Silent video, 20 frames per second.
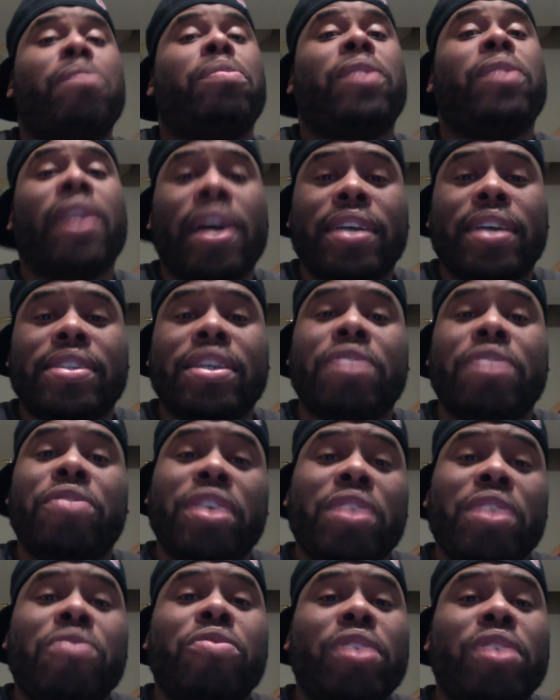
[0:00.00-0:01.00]
Plus, if
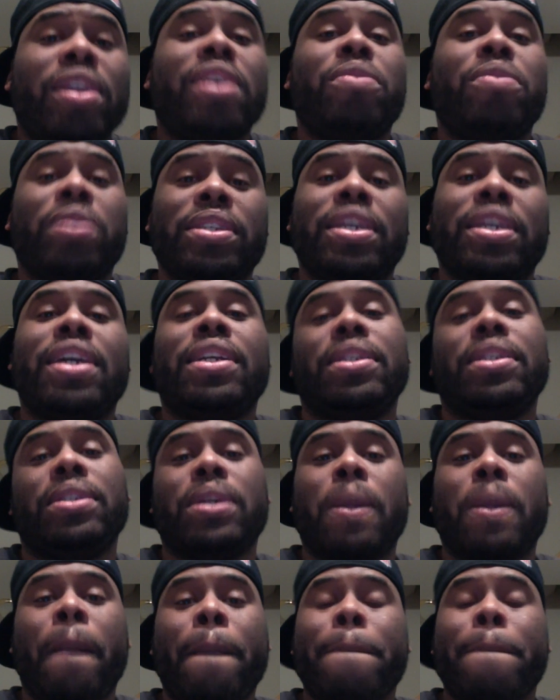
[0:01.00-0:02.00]
he really was injured,